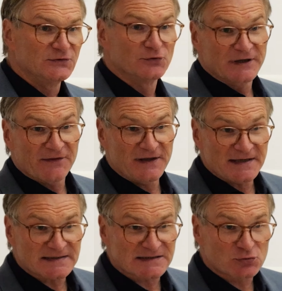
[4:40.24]
During
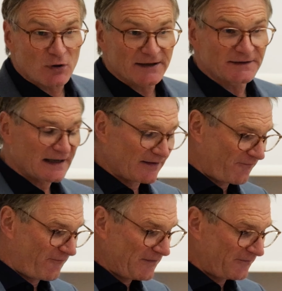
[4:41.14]
these
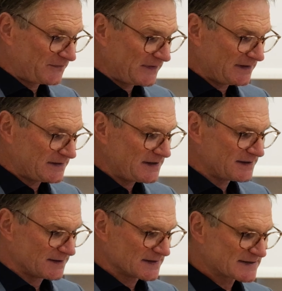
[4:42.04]
250
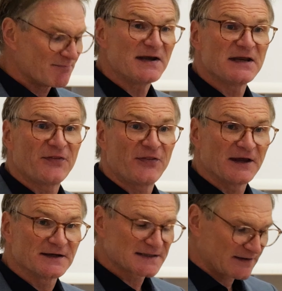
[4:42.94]
years, many
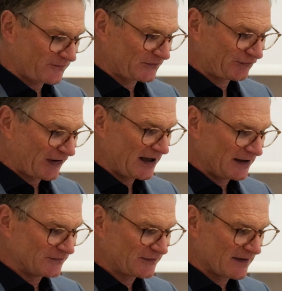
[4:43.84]
things have
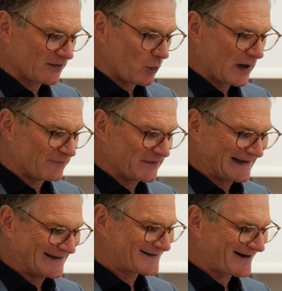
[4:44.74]
changed in the way we
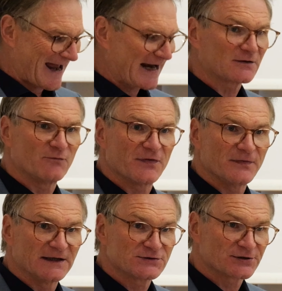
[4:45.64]
interact
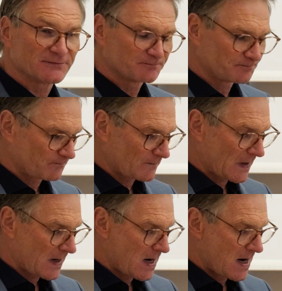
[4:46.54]
with nature.
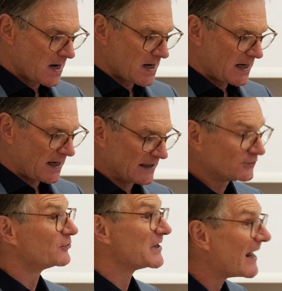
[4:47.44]

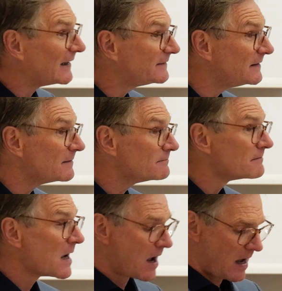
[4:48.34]
In reality,
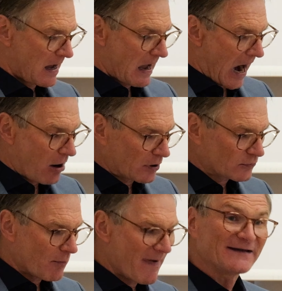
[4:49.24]
our
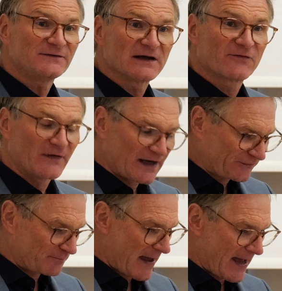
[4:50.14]
romantic
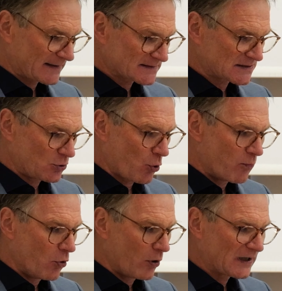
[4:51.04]
flashbacks
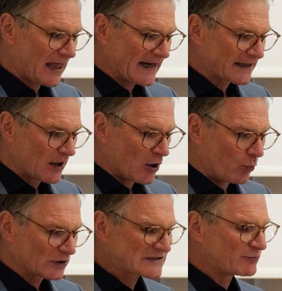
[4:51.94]
look more like
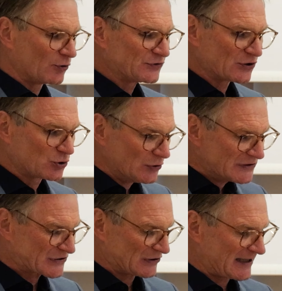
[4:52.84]
what Swantje
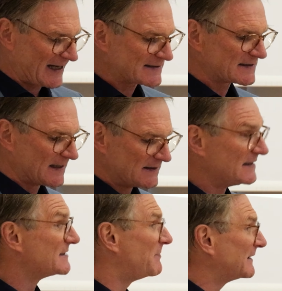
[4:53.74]
Günzel has
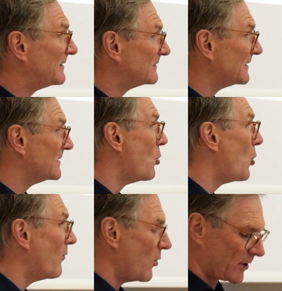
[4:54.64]
depicted in
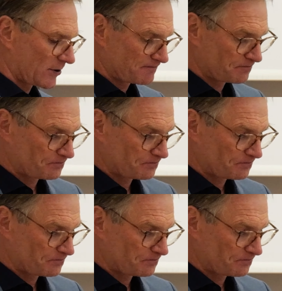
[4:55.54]
her work.